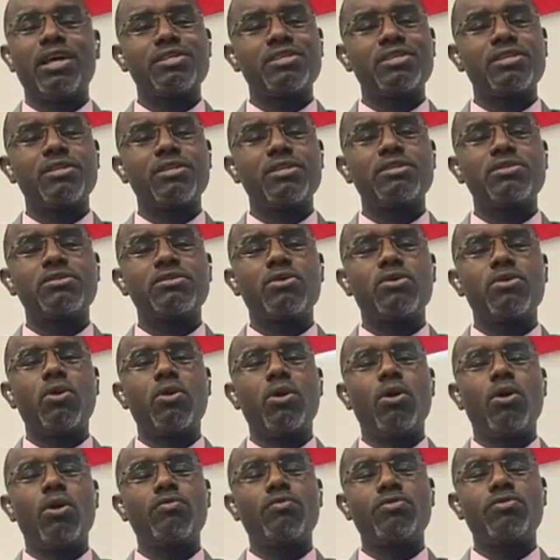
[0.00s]
That's
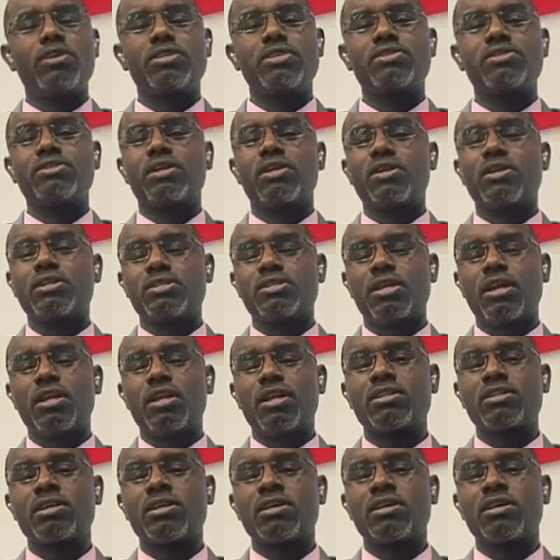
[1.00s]
its obvious
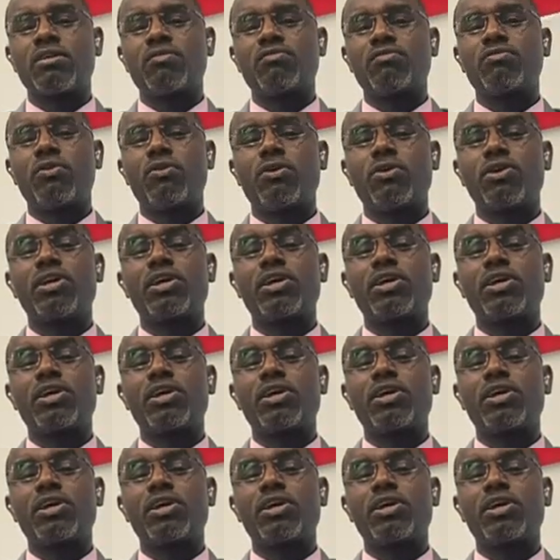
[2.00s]
result